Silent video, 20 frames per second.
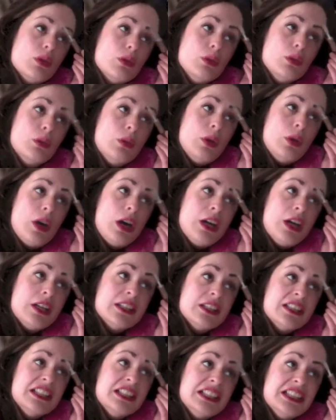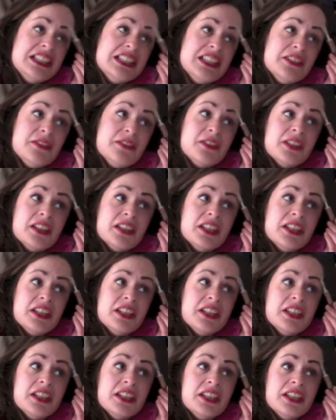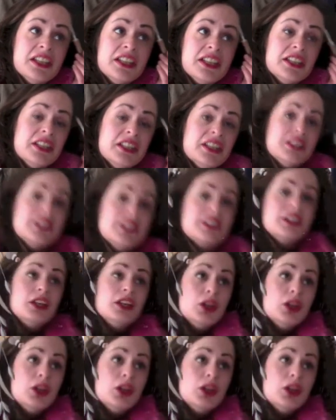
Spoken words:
One leaf here,